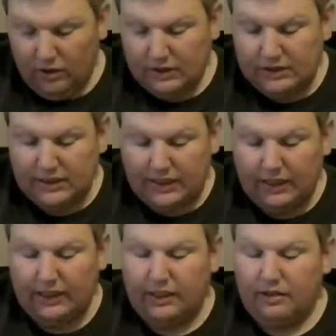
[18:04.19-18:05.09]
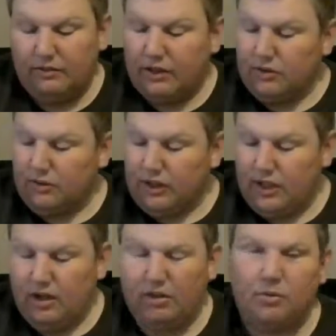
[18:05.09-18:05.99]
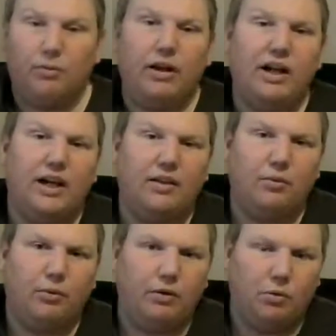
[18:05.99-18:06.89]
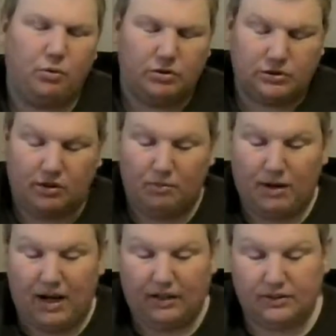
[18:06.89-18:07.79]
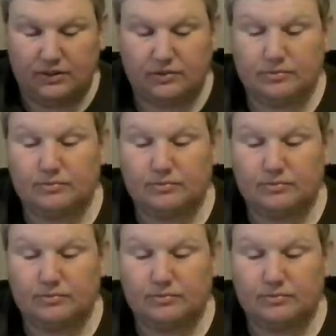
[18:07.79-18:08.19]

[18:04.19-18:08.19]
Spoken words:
Cena getting the victory, 3.75 star match.